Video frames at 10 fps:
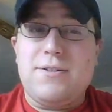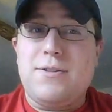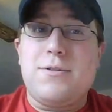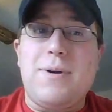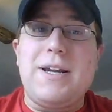
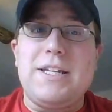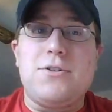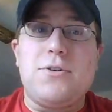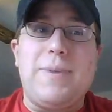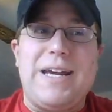threatening
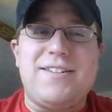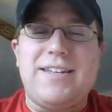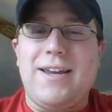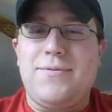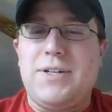to a man's
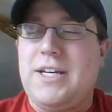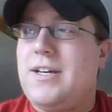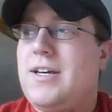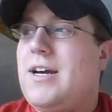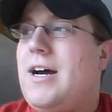safety.
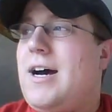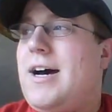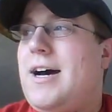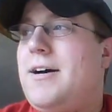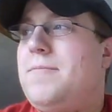
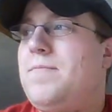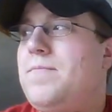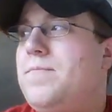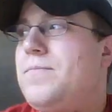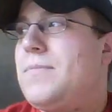Um,
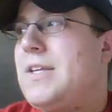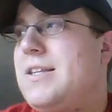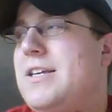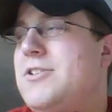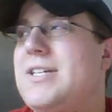
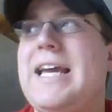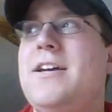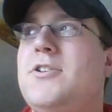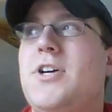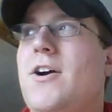they just
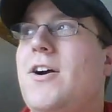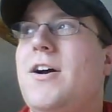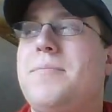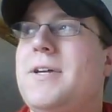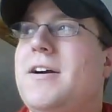hate Chara
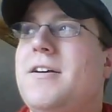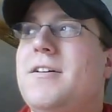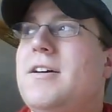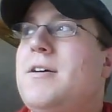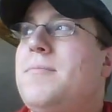up there.
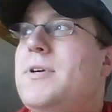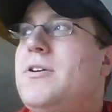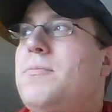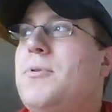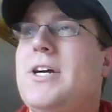But
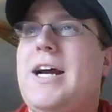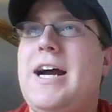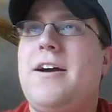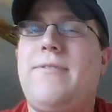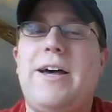you're putting a
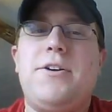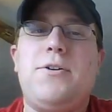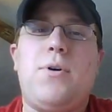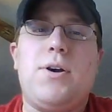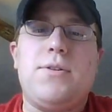higher
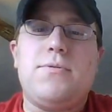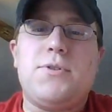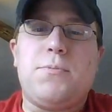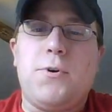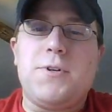value on
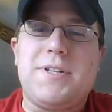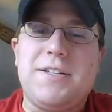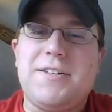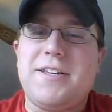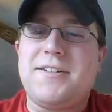sports than
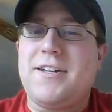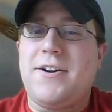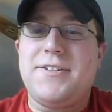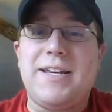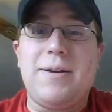is
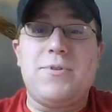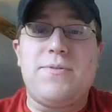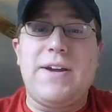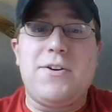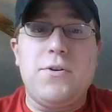necessary. Same with
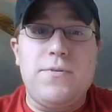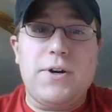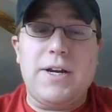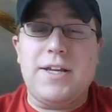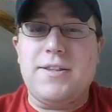
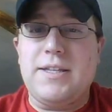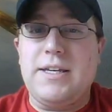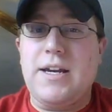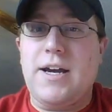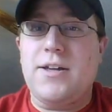Vancouver and
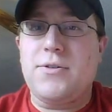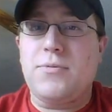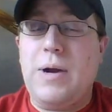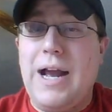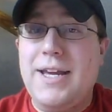the
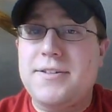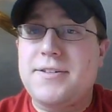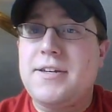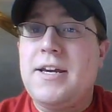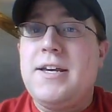
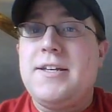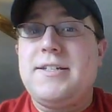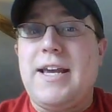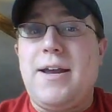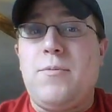riots.
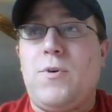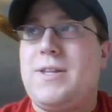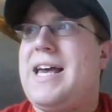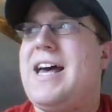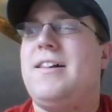Same with
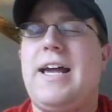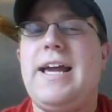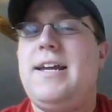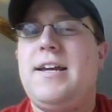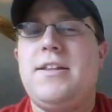
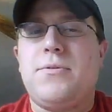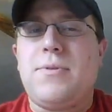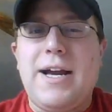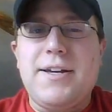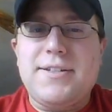L.A. and the
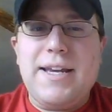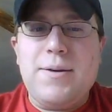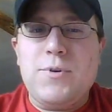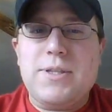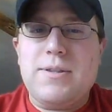riots. Same with